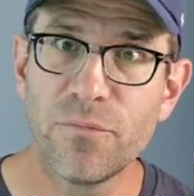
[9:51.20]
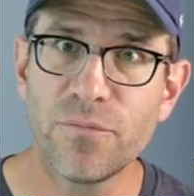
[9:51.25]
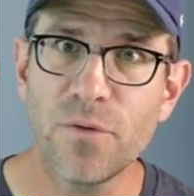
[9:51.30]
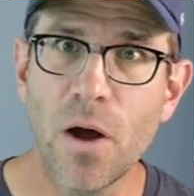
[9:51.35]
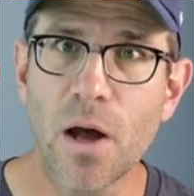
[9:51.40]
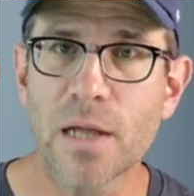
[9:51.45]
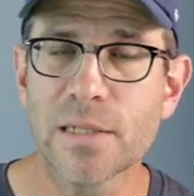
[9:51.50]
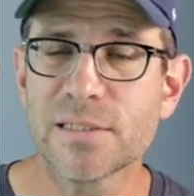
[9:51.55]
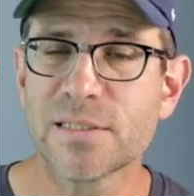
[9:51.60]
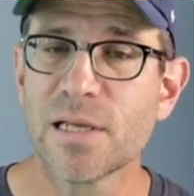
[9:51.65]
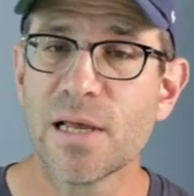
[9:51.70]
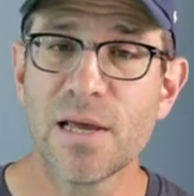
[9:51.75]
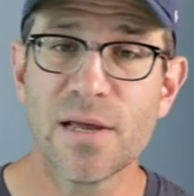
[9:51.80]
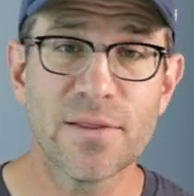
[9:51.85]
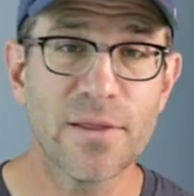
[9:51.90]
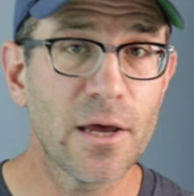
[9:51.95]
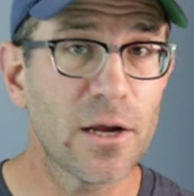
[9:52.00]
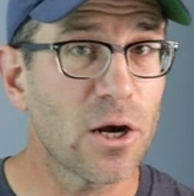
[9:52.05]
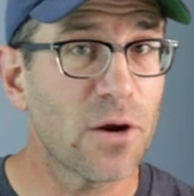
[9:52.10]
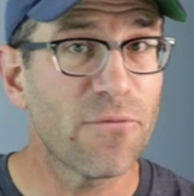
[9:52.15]
of fonts
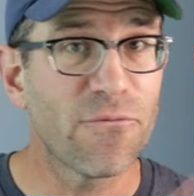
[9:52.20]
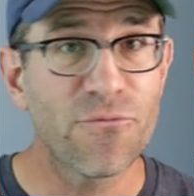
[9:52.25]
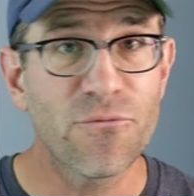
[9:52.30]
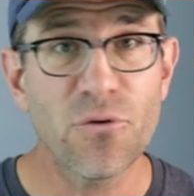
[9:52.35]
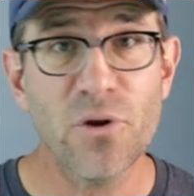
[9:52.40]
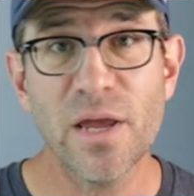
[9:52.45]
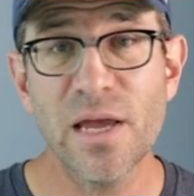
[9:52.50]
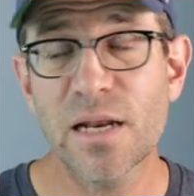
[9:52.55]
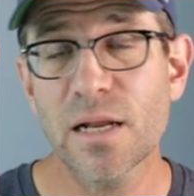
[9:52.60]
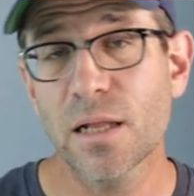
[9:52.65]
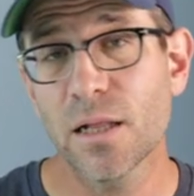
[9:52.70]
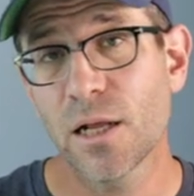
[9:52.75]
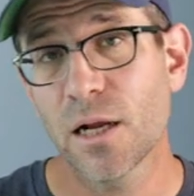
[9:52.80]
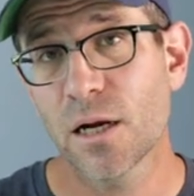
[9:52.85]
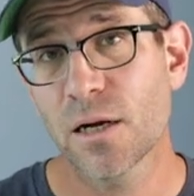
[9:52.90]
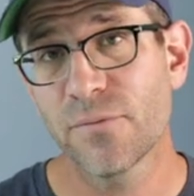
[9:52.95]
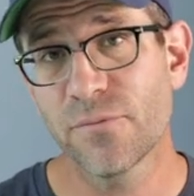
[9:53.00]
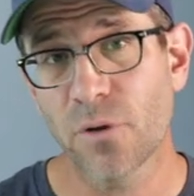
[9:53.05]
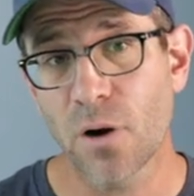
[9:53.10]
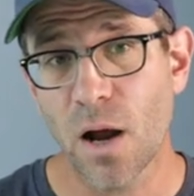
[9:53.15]
that are free and
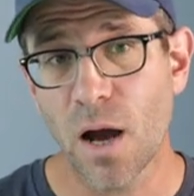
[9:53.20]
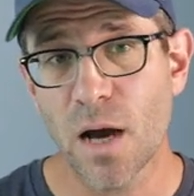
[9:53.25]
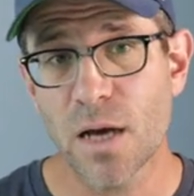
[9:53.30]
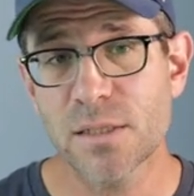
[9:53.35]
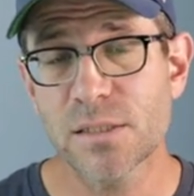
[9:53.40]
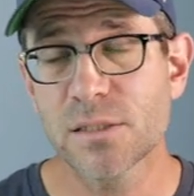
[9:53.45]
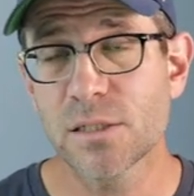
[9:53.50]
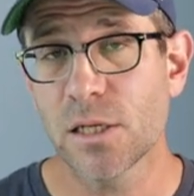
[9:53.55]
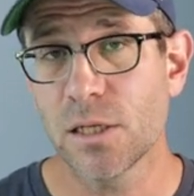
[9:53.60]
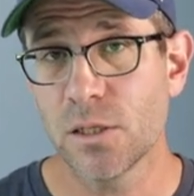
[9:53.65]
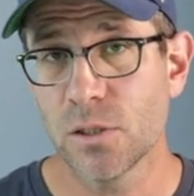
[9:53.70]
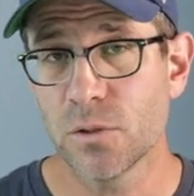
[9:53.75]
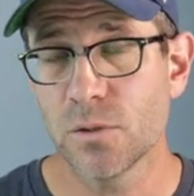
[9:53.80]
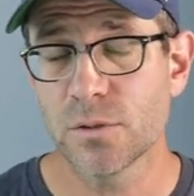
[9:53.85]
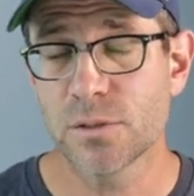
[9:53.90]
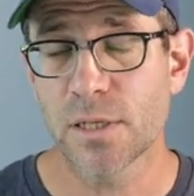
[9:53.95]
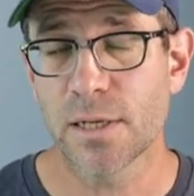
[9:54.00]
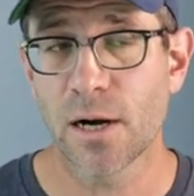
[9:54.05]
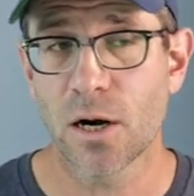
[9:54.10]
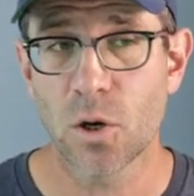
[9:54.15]
clear for us to
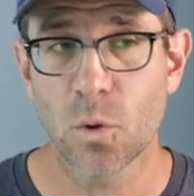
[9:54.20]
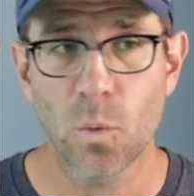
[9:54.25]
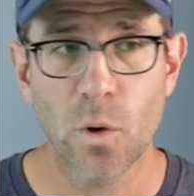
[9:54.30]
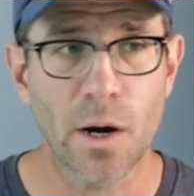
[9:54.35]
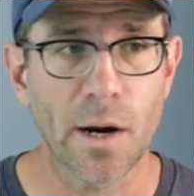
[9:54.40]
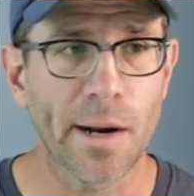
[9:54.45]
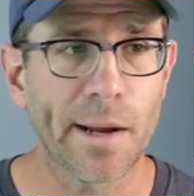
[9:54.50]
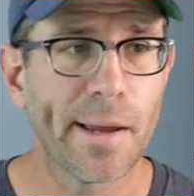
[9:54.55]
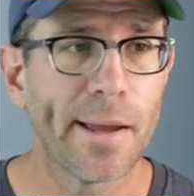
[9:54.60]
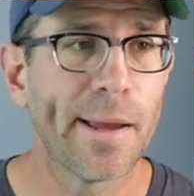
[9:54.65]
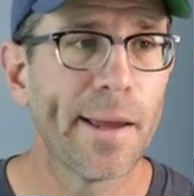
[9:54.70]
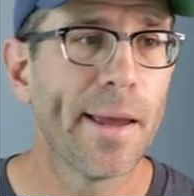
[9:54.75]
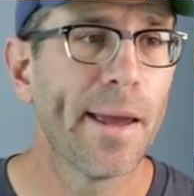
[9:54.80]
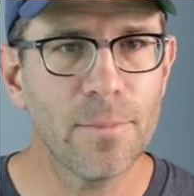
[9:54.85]
use in our work.